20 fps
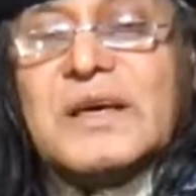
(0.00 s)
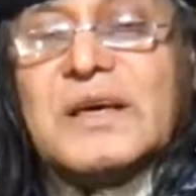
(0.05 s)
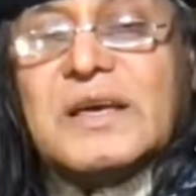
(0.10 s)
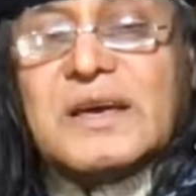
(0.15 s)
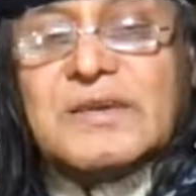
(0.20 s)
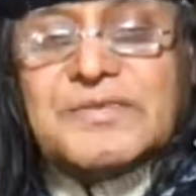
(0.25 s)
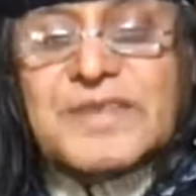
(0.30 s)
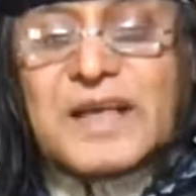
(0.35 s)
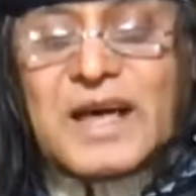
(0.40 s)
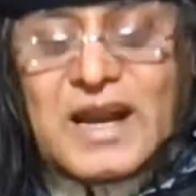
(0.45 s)

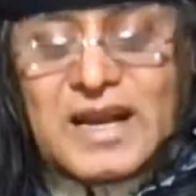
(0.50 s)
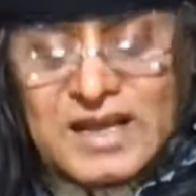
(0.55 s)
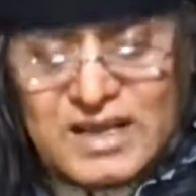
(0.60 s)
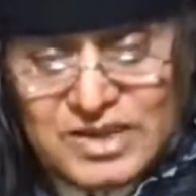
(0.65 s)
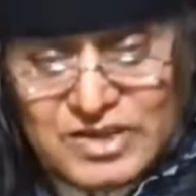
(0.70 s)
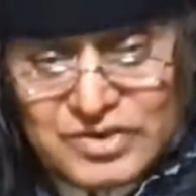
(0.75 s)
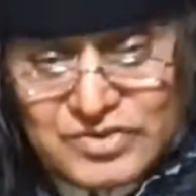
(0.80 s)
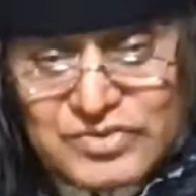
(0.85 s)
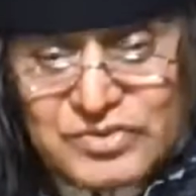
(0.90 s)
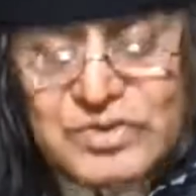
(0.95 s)
If there
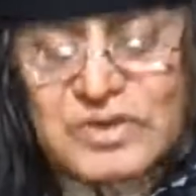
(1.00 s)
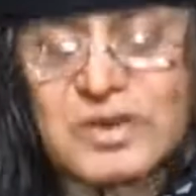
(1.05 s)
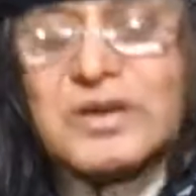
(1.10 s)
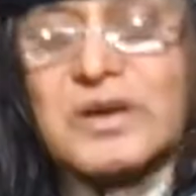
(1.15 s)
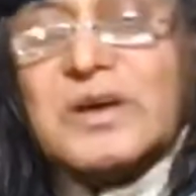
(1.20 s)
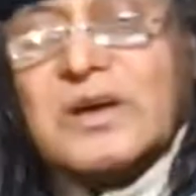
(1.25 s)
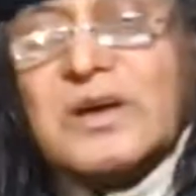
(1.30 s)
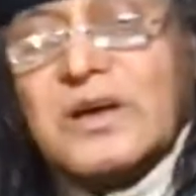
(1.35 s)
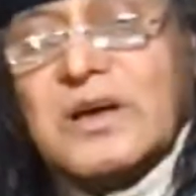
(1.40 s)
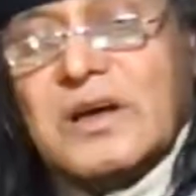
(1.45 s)
is,
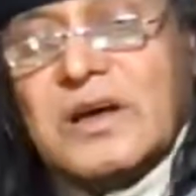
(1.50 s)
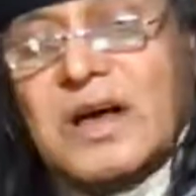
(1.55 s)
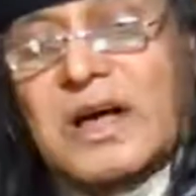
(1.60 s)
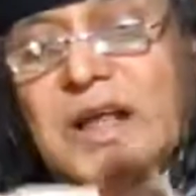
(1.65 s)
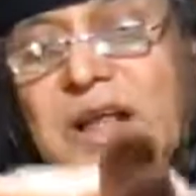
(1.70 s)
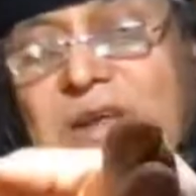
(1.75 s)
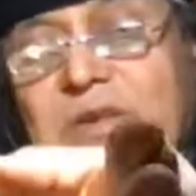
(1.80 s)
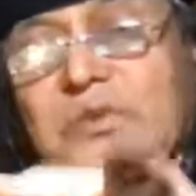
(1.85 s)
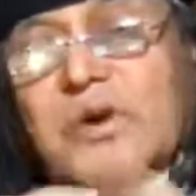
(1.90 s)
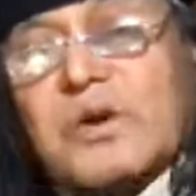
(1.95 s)

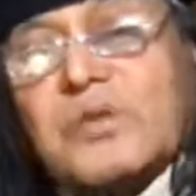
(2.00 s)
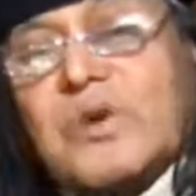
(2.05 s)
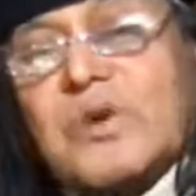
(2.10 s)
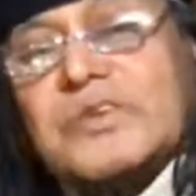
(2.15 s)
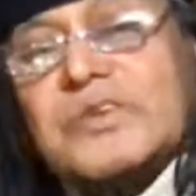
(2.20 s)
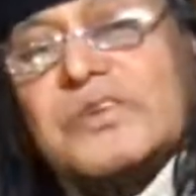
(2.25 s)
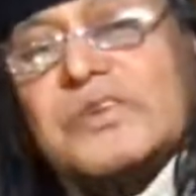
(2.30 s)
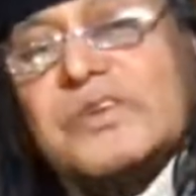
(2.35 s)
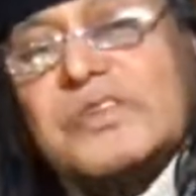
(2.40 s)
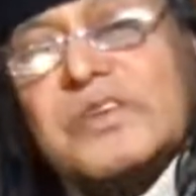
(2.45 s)
and anyone
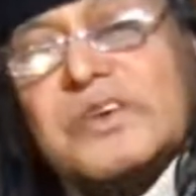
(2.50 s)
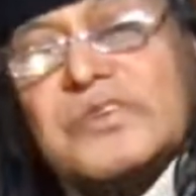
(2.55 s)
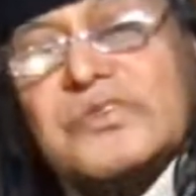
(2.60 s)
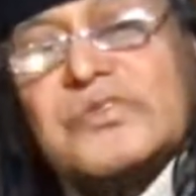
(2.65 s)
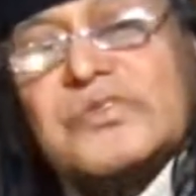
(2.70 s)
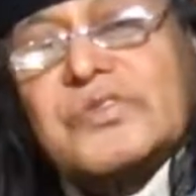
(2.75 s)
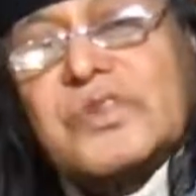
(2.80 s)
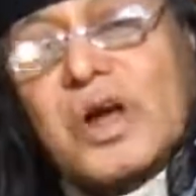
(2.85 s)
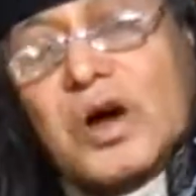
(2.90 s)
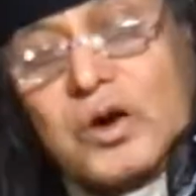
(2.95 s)
watching
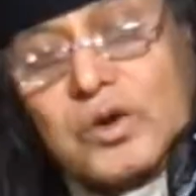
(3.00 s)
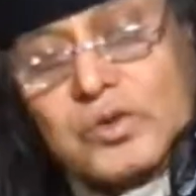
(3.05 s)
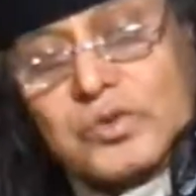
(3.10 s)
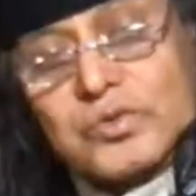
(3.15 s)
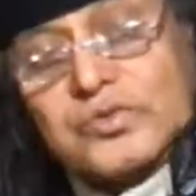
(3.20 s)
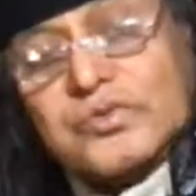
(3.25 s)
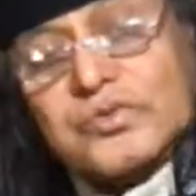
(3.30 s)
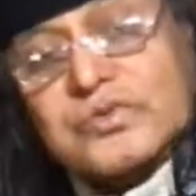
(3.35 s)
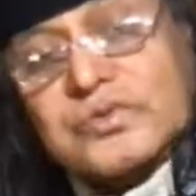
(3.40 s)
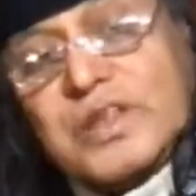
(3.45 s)
this
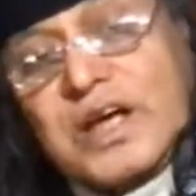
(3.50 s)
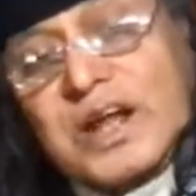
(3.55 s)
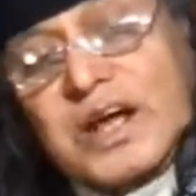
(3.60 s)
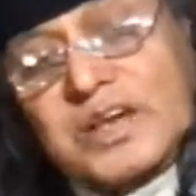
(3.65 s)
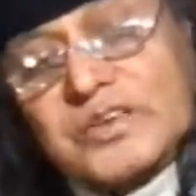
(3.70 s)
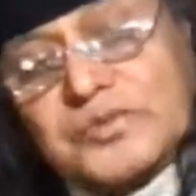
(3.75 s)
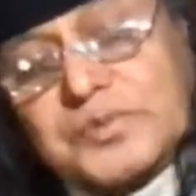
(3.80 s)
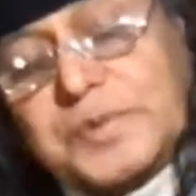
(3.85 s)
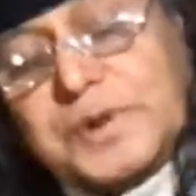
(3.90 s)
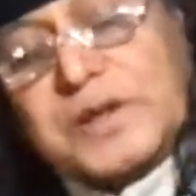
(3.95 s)
knows there
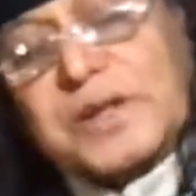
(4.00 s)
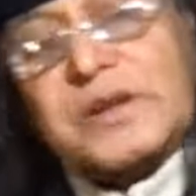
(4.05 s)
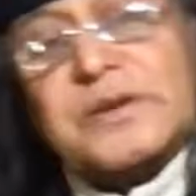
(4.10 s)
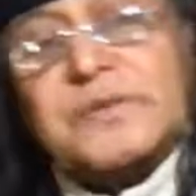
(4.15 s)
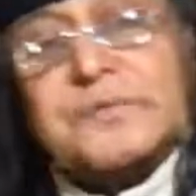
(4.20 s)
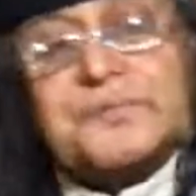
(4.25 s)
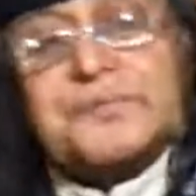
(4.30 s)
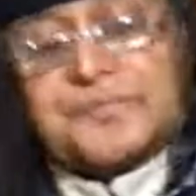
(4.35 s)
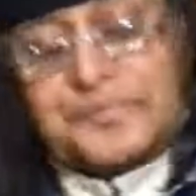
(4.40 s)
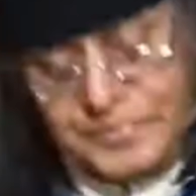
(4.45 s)
has
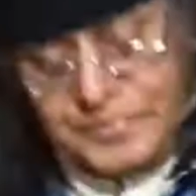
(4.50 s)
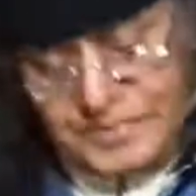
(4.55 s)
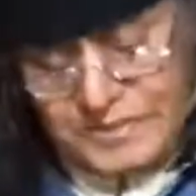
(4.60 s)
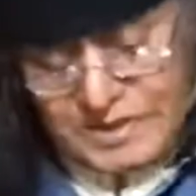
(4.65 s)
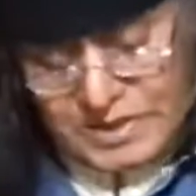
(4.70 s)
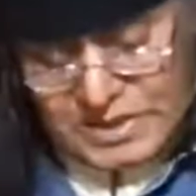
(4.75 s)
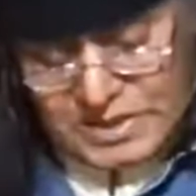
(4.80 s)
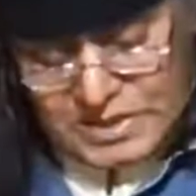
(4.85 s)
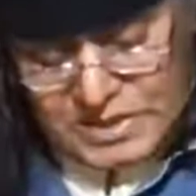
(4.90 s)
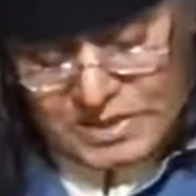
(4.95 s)
been,
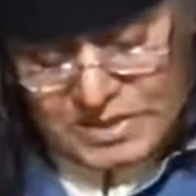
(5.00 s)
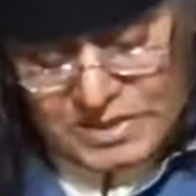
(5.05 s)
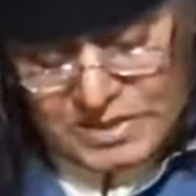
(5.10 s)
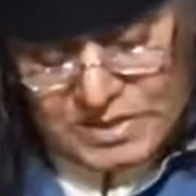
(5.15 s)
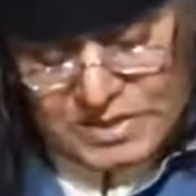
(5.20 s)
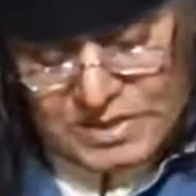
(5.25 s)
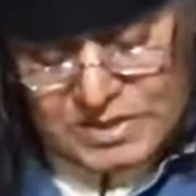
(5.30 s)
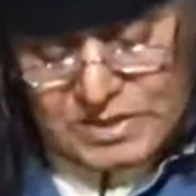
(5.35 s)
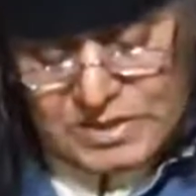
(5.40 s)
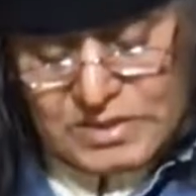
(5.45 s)

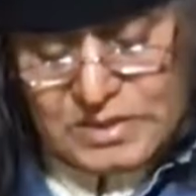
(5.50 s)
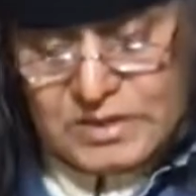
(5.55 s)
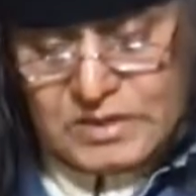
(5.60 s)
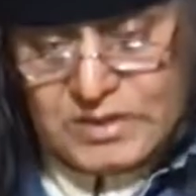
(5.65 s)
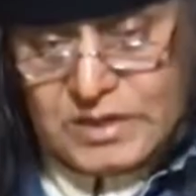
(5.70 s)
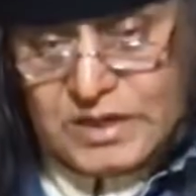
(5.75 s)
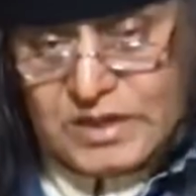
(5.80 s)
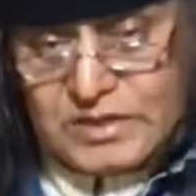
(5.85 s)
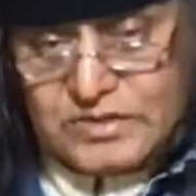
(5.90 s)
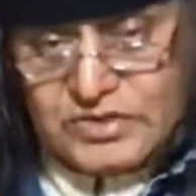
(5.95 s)

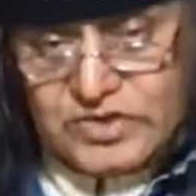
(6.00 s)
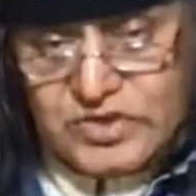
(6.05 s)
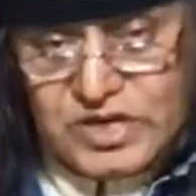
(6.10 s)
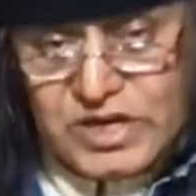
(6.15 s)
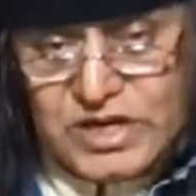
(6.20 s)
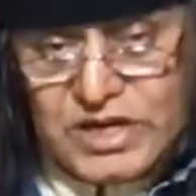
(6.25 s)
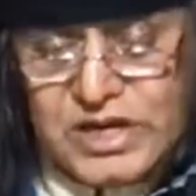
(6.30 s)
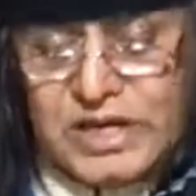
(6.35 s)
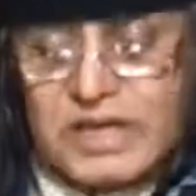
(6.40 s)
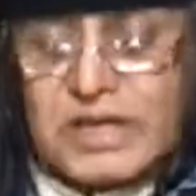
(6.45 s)
then
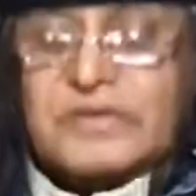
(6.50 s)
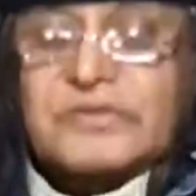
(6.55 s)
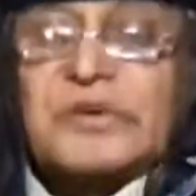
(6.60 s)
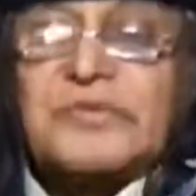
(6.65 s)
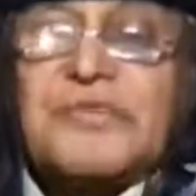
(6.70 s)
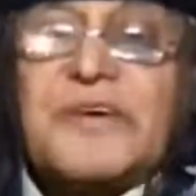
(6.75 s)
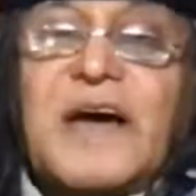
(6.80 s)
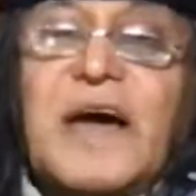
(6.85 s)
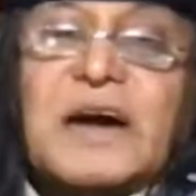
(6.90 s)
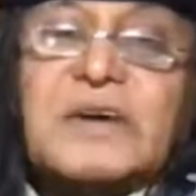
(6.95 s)
strictly as a
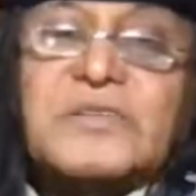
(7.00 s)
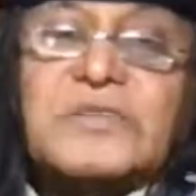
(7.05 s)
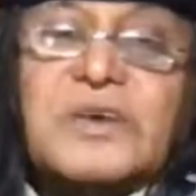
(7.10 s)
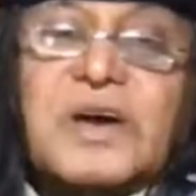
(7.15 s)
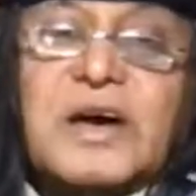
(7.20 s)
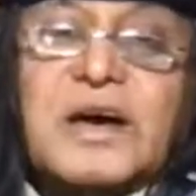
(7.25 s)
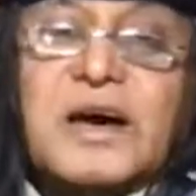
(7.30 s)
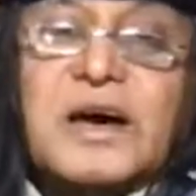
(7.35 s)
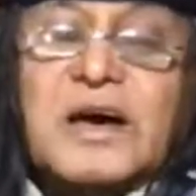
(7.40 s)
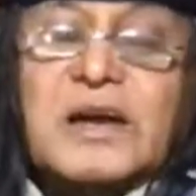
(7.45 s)
fact
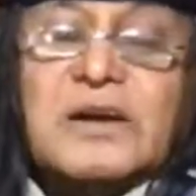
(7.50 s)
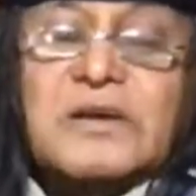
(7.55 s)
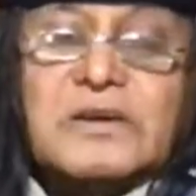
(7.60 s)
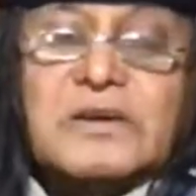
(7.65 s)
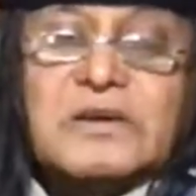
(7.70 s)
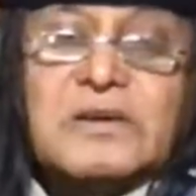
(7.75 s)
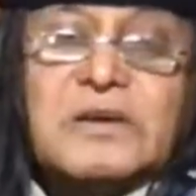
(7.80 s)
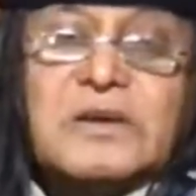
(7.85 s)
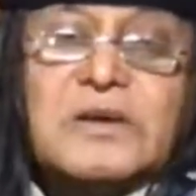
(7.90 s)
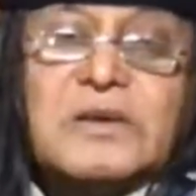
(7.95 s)
checker,
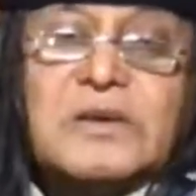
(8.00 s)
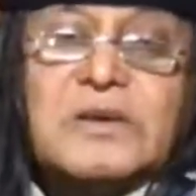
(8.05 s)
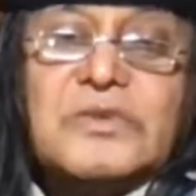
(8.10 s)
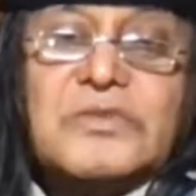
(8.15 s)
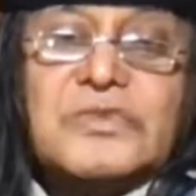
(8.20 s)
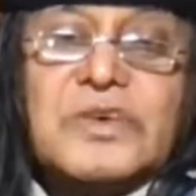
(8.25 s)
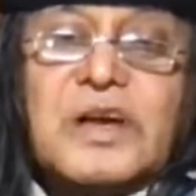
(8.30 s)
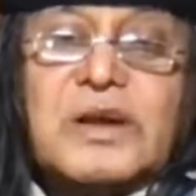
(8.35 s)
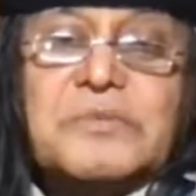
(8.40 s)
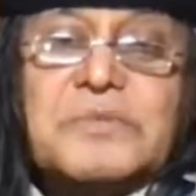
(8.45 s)

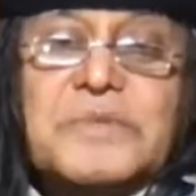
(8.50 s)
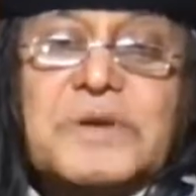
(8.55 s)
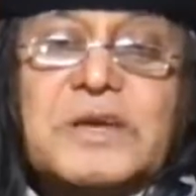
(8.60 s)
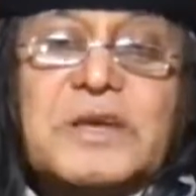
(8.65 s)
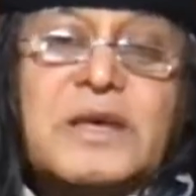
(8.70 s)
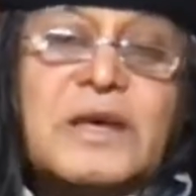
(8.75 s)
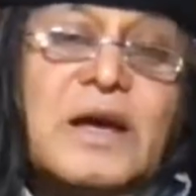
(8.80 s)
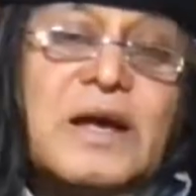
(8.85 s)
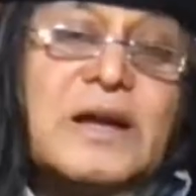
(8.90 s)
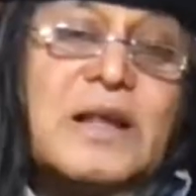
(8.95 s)
send
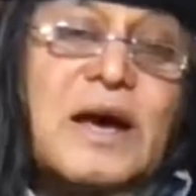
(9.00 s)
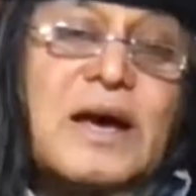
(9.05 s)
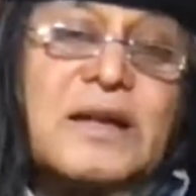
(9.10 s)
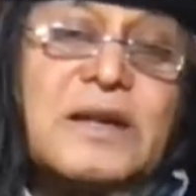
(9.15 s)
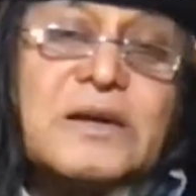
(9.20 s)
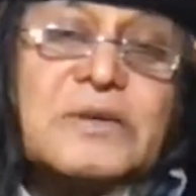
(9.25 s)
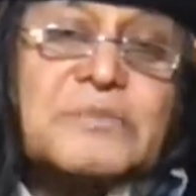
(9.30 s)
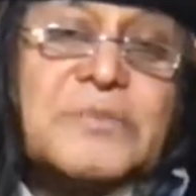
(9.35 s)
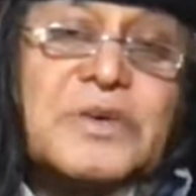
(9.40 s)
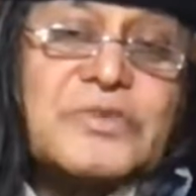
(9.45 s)
me a
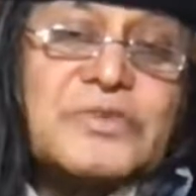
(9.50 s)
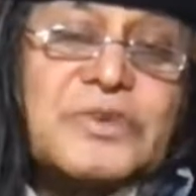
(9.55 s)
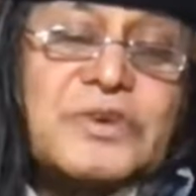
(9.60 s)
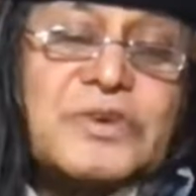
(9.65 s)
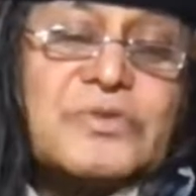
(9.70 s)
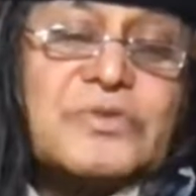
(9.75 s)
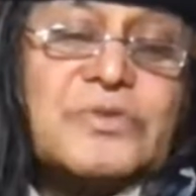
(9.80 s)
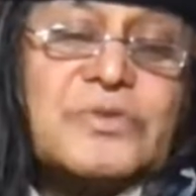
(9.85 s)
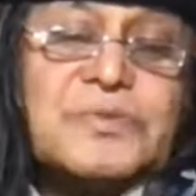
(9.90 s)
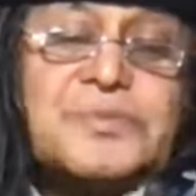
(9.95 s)
direct
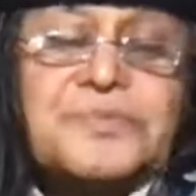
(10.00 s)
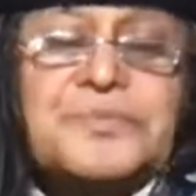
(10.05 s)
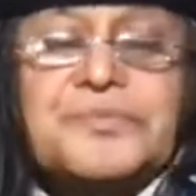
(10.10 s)
message